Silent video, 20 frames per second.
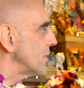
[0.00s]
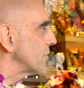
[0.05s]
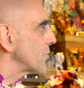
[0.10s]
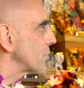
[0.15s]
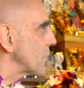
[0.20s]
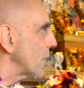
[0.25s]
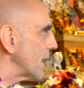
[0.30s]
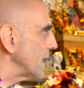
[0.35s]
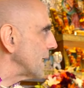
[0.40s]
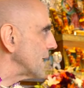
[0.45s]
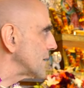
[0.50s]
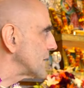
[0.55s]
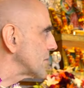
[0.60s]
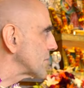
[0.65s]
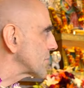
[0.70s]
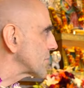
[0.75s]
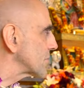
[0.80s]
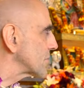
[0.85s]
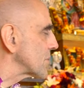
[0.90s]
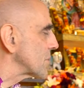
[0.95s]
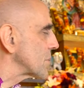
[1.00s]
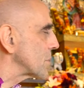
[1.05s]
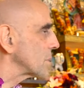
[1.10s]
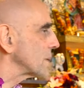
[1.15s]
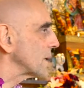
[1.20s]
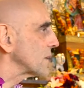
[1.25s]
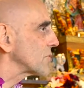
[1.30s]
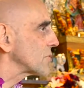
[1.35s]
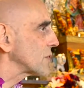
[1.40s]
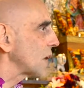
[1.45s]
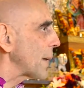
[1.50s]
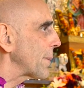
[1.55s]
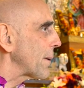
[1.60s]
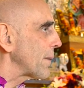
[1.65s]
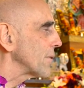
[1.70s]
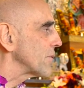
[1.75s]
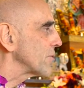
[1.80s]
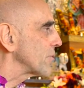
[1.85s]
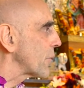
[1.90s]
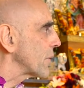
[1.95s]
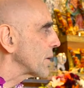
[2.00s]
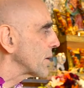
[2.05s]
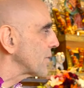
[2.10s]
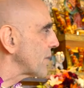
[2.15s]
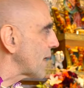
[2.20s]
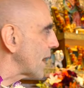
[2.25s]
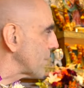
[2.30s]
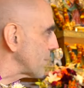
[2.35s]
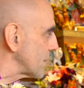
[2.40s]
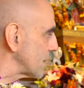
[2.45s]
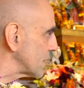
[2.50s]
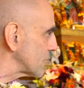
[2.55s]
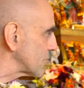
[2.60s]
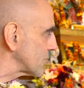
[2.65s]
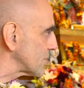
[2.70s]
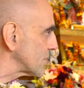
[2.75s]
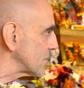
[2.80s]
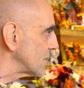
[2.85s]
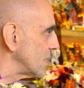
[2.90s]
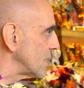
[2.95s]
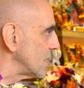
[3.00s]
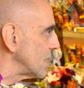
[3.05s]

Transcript: Trains, when they stop every 45 minutes,